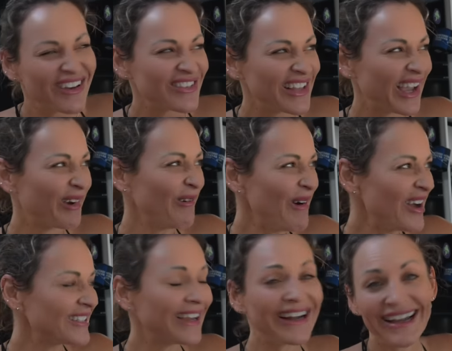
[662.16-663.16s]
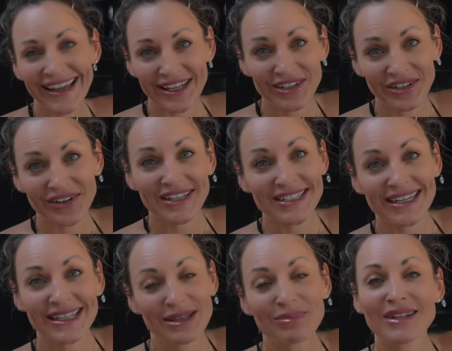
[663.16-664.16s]
I was like, what? I had no
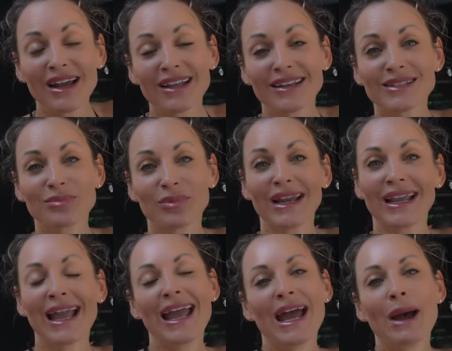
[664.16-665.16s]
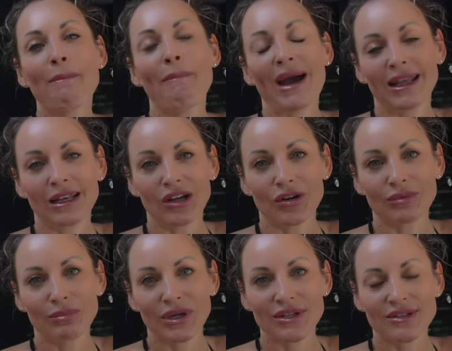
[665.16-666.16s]
idea that bananas bring bad luck
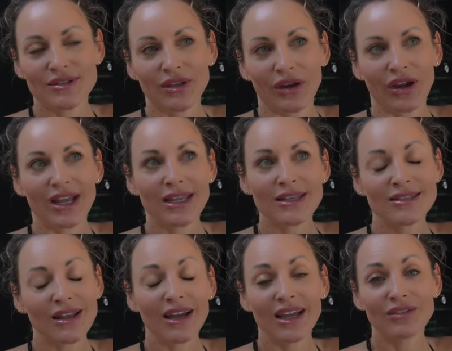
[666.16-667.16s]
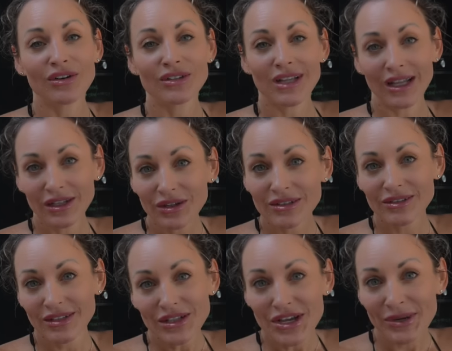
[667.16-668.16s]
on boats, so I guess I have got a lot
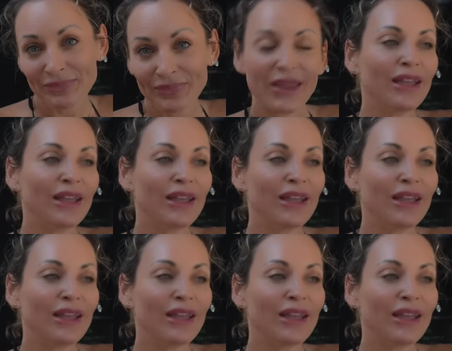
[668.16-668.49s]
to learn.